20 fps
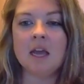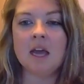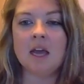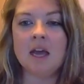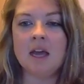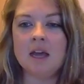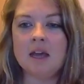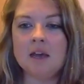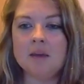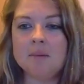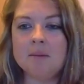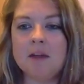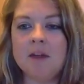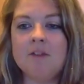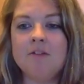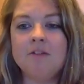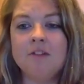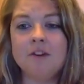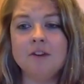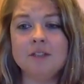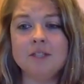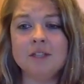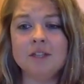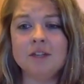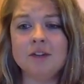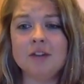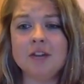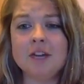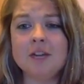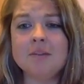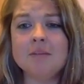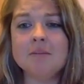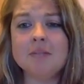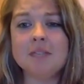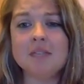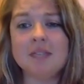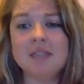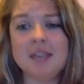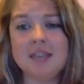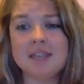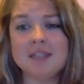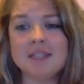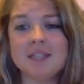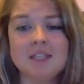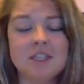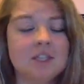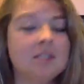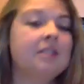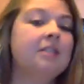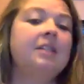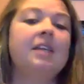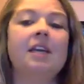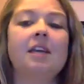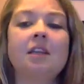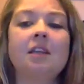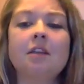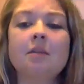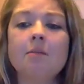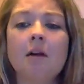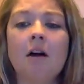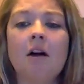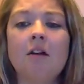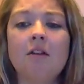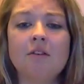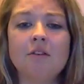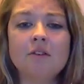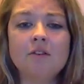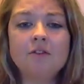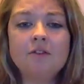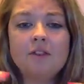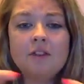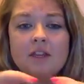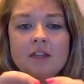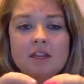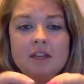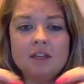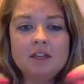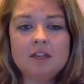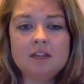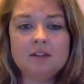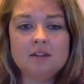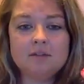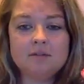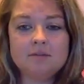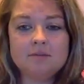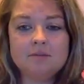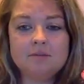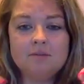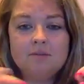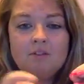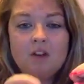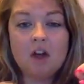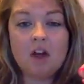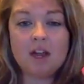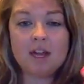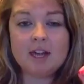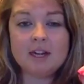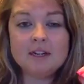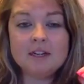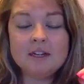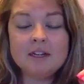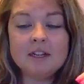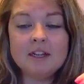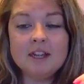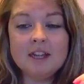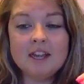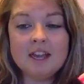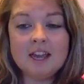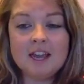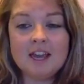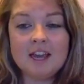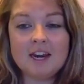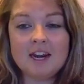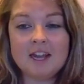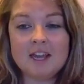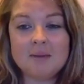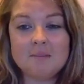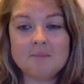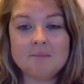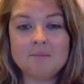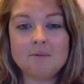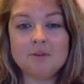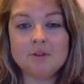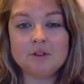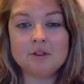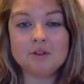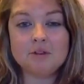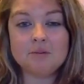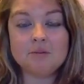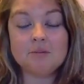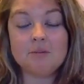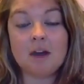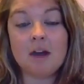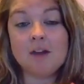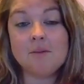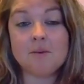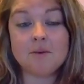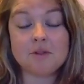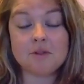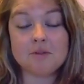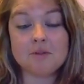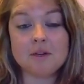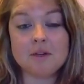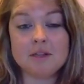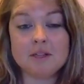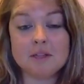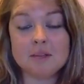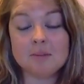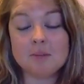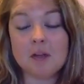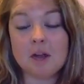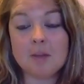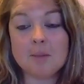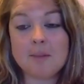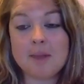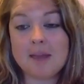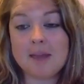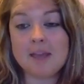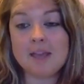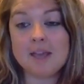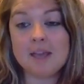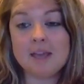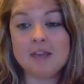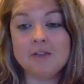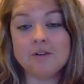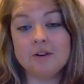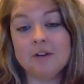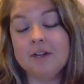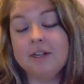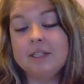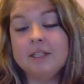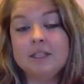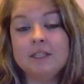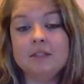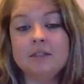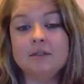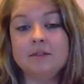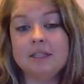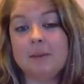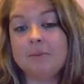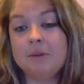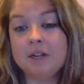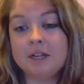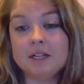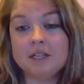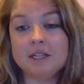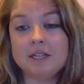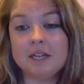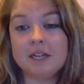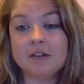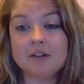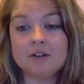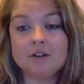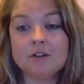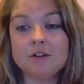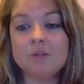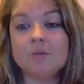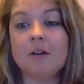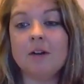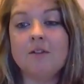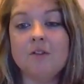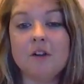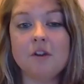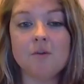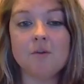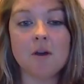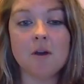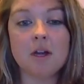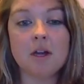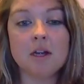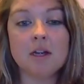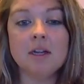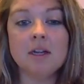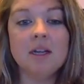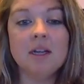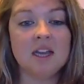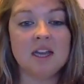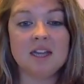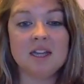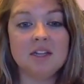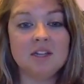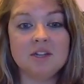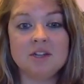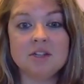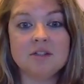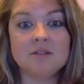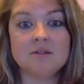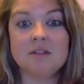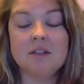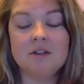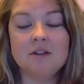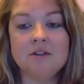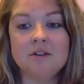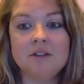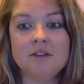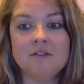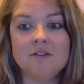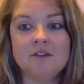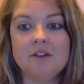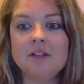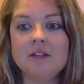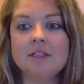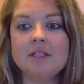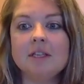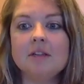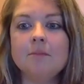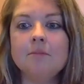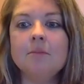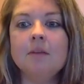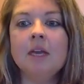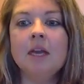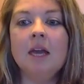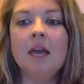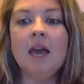And frozen grapes, yes, I just take them off of the vine and I put them in a Ziploc baggie or into separate containers or whatever you want, and you just literally freeze them.